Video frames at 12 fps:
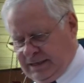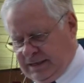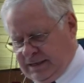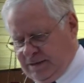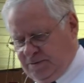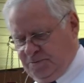
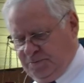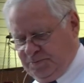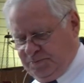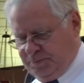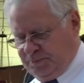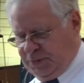Um,
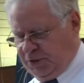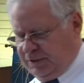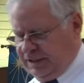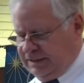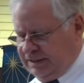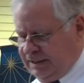
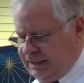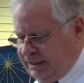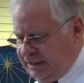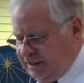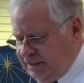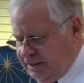opponents,
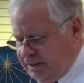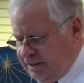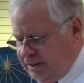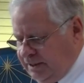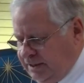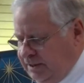
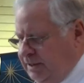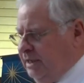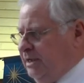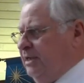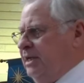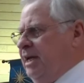
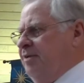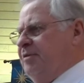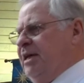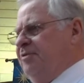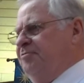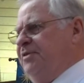he didn't have
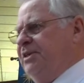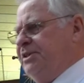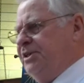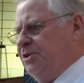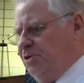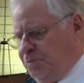that
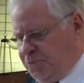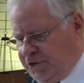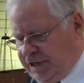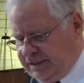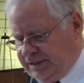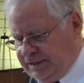physical
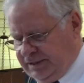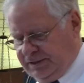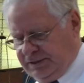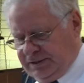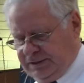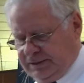
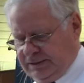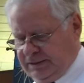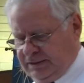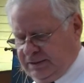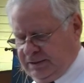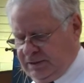presence
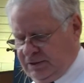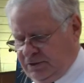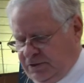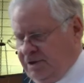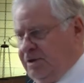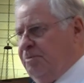
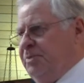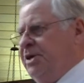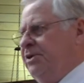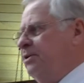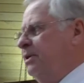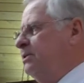or
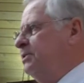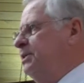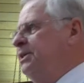appearance.